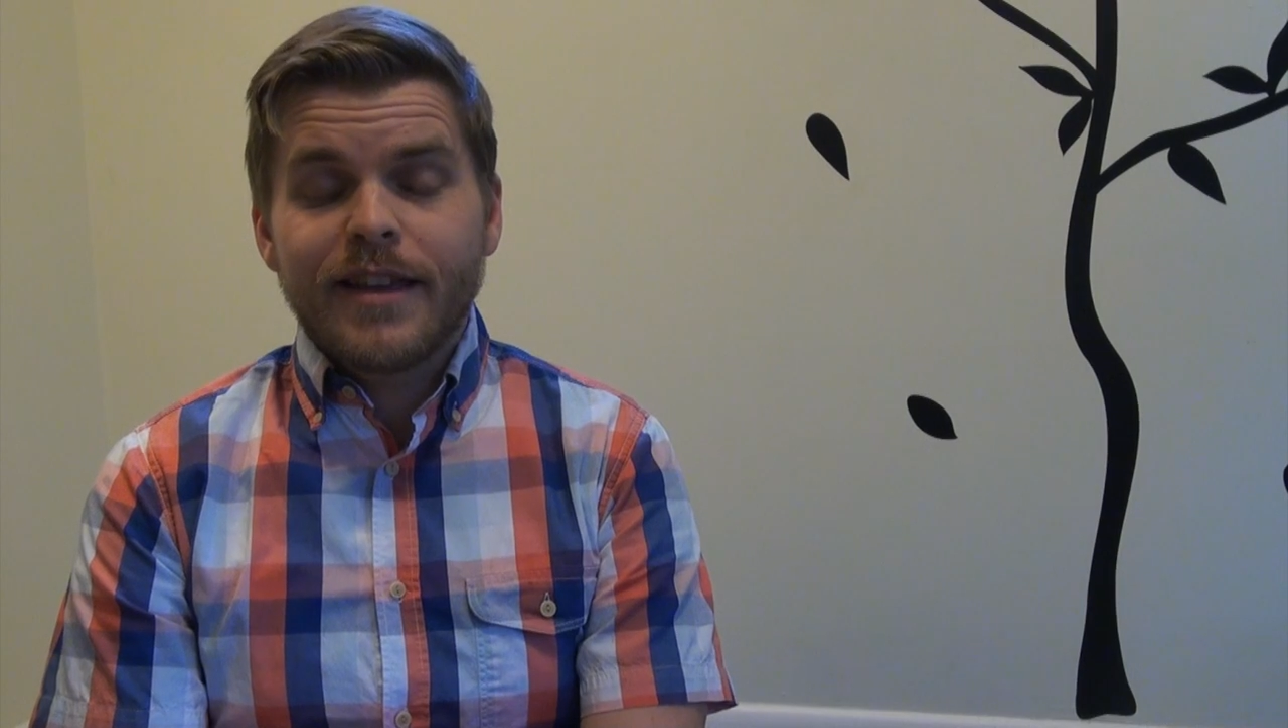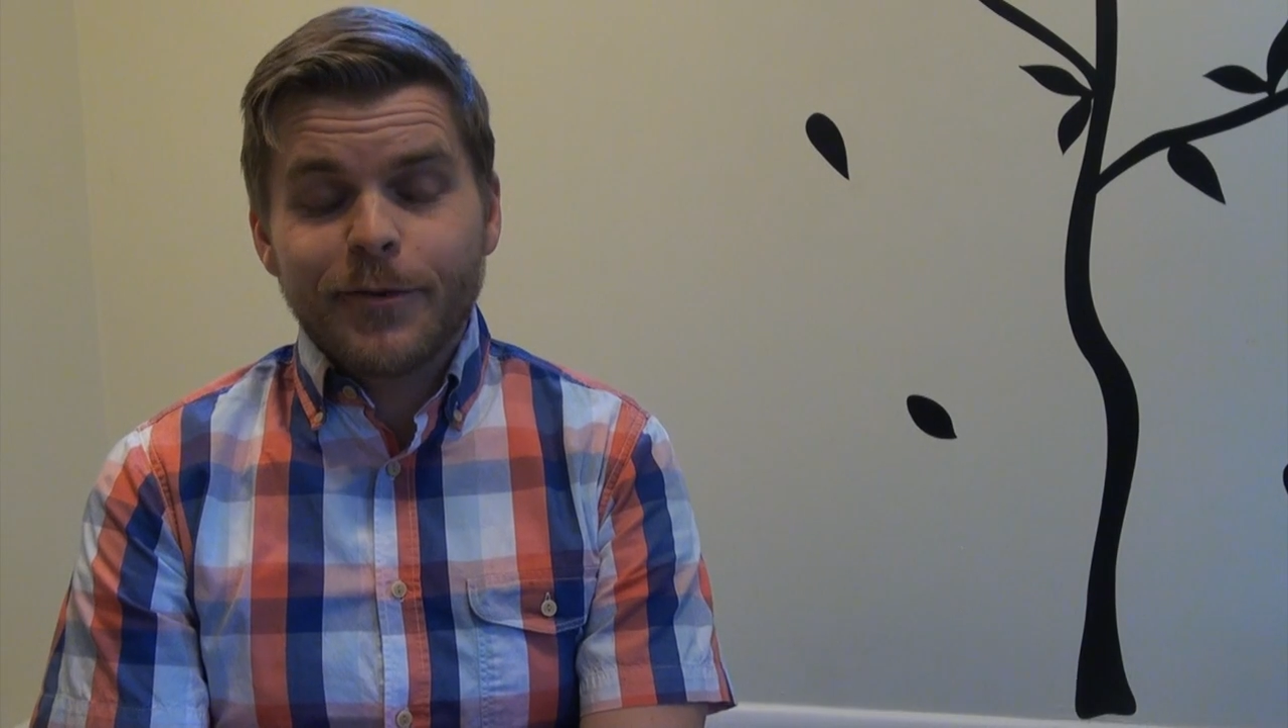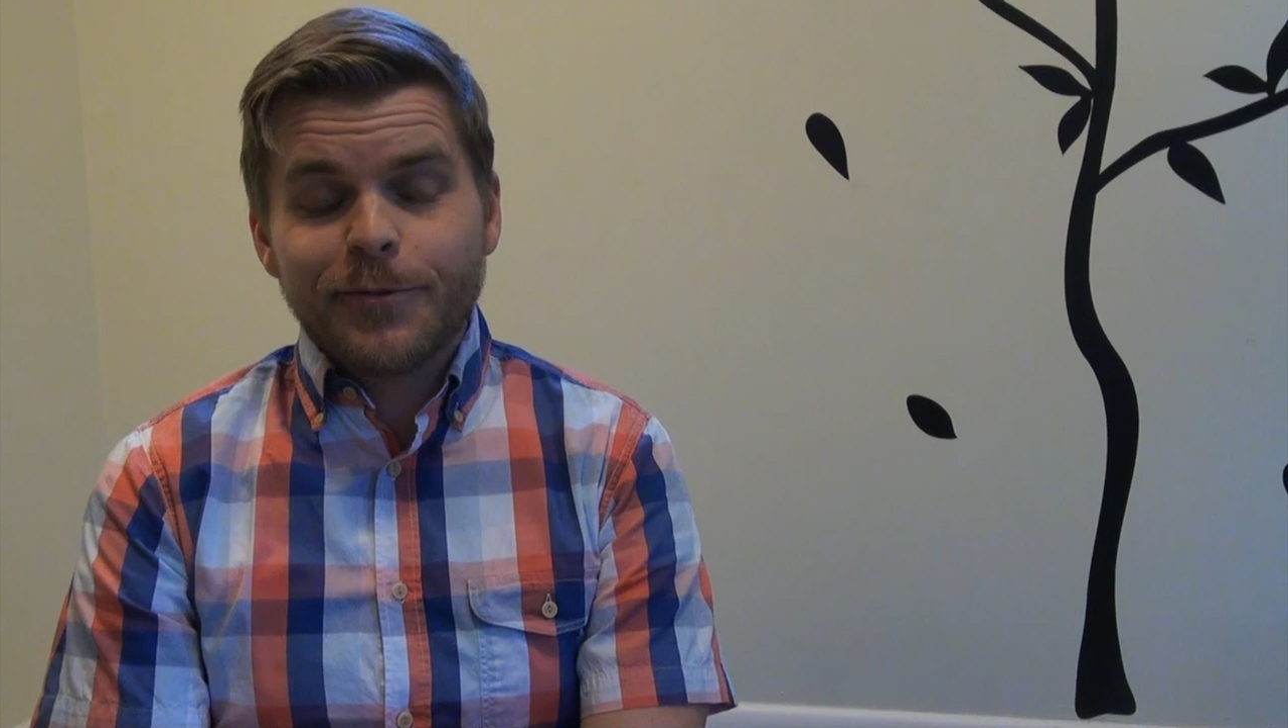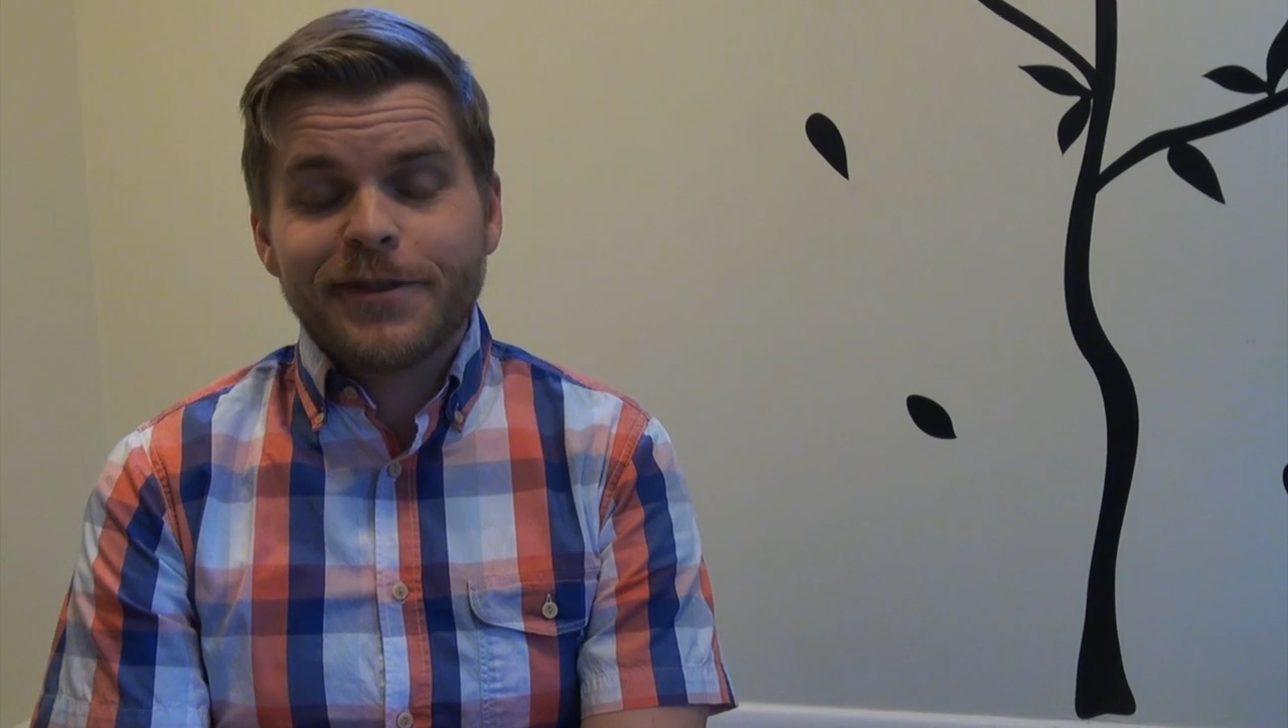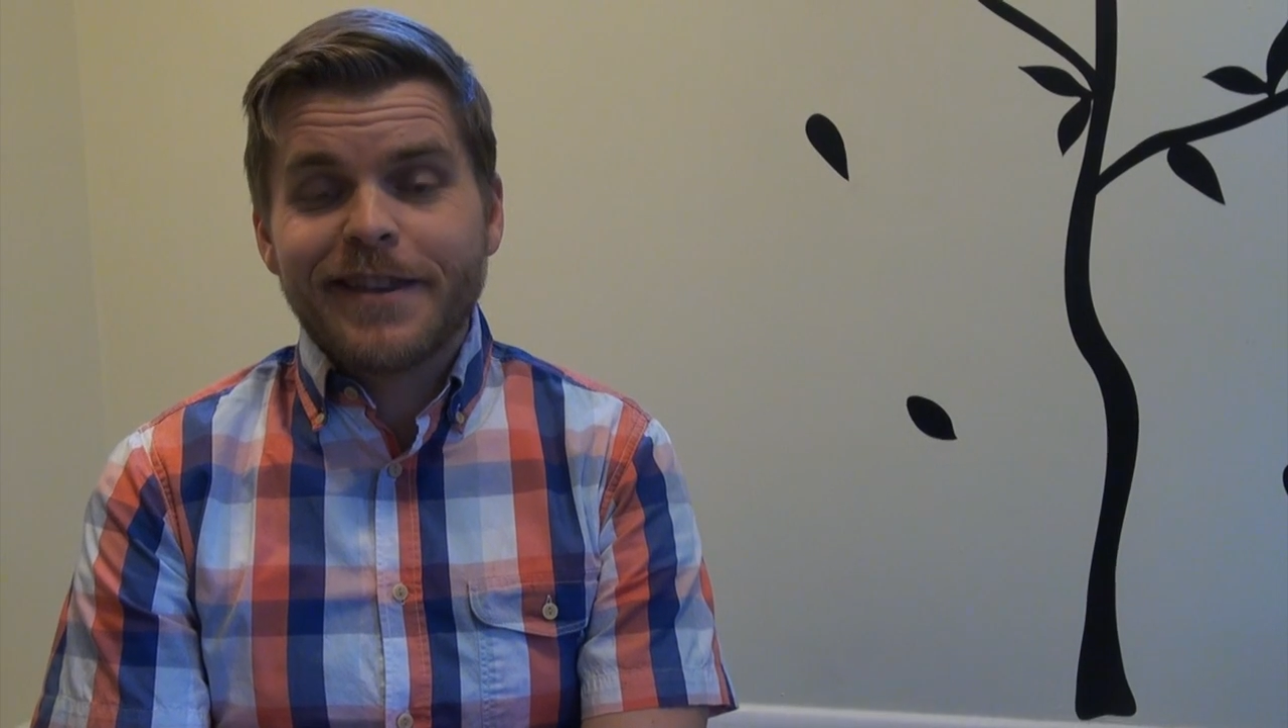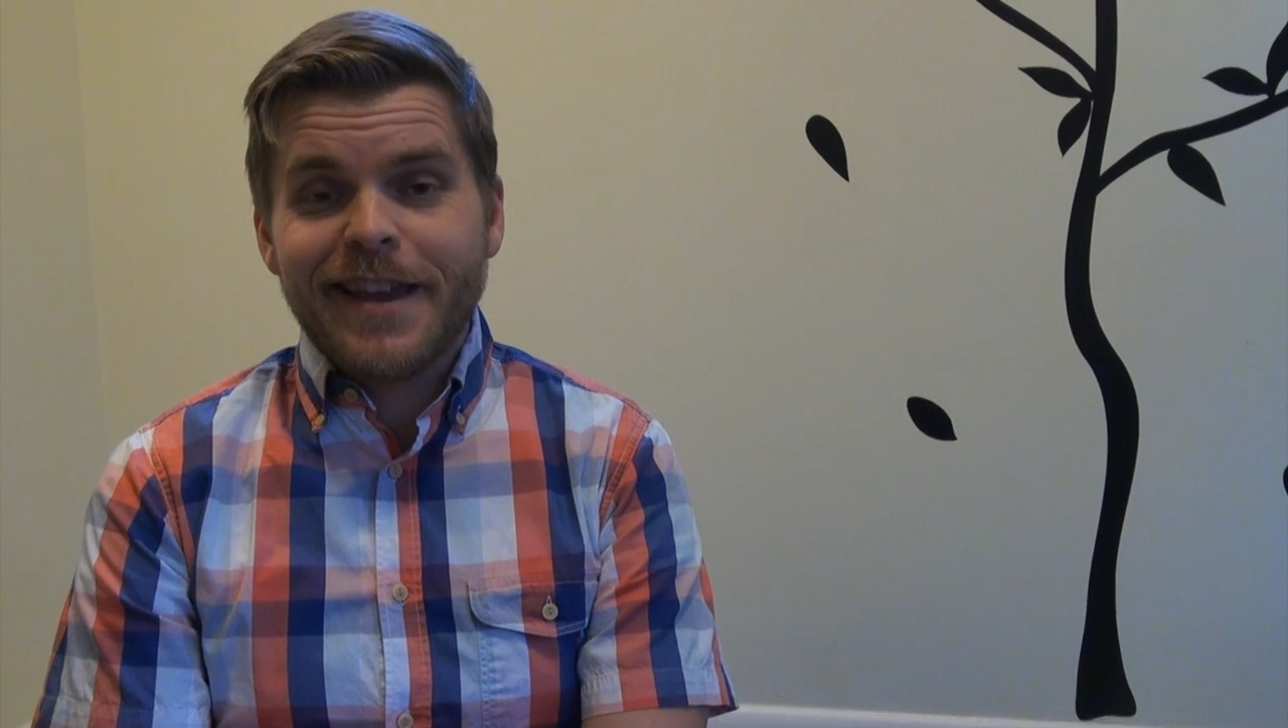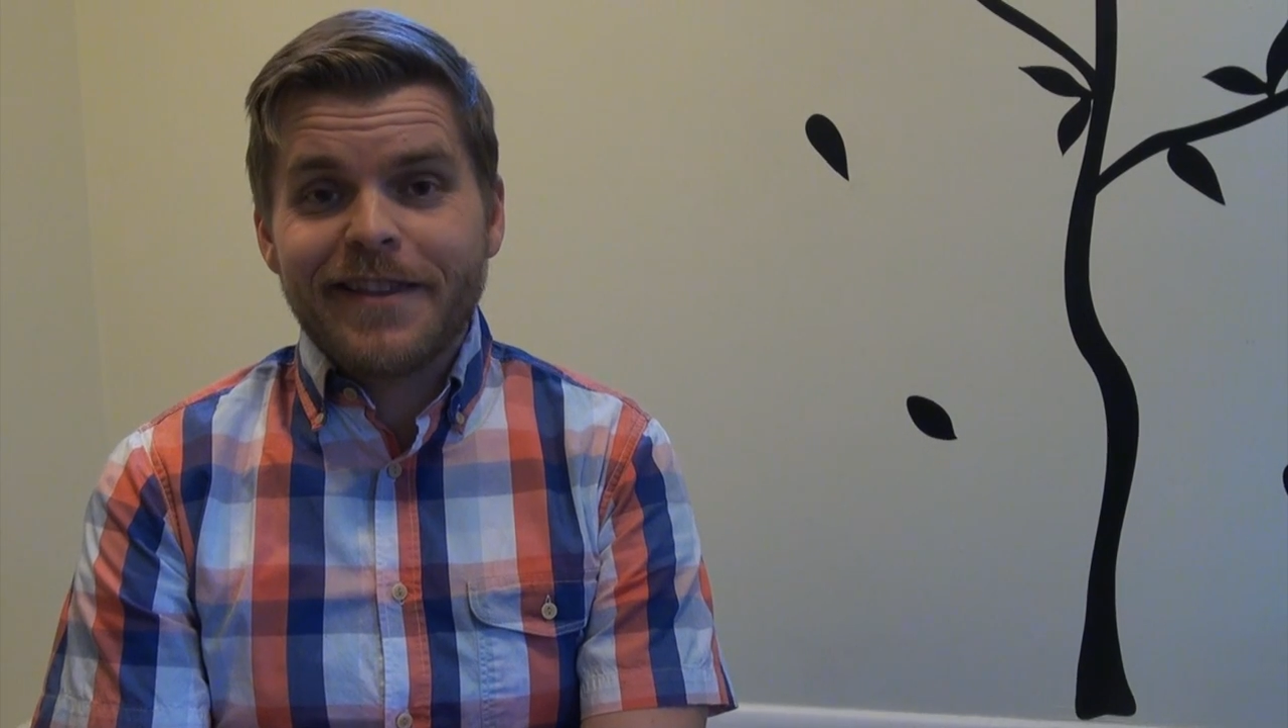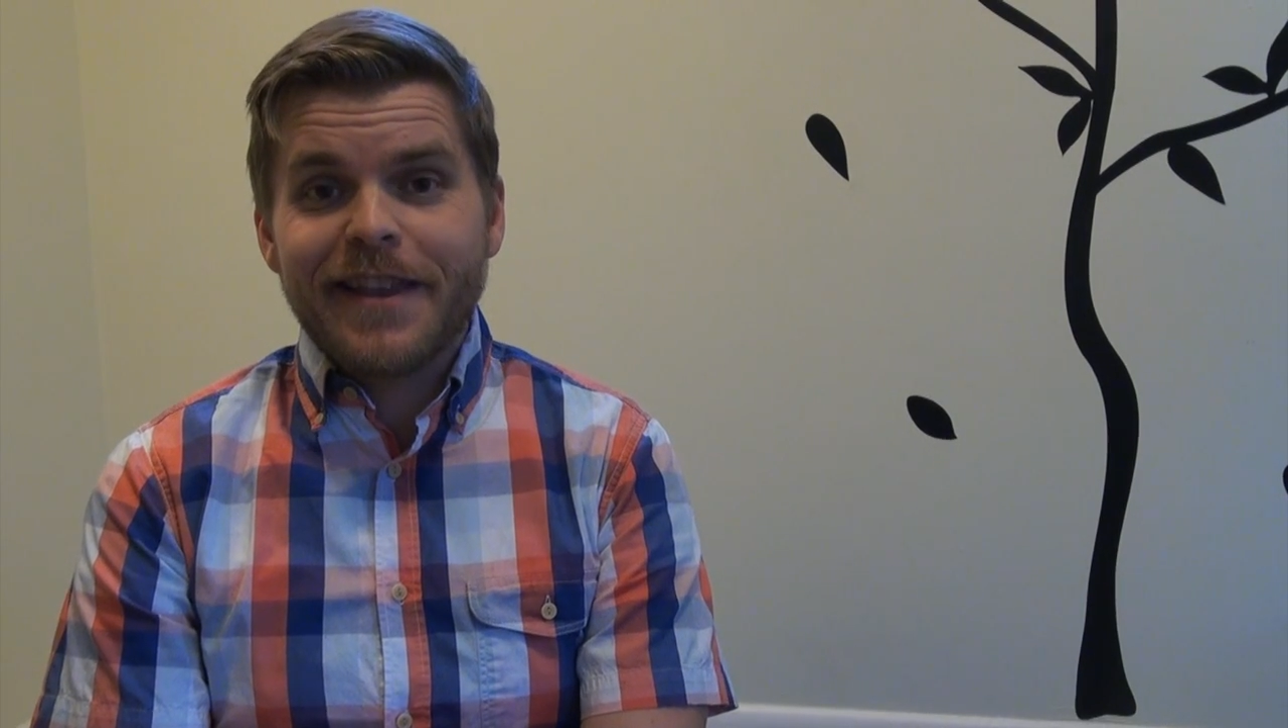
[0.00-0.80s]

It was then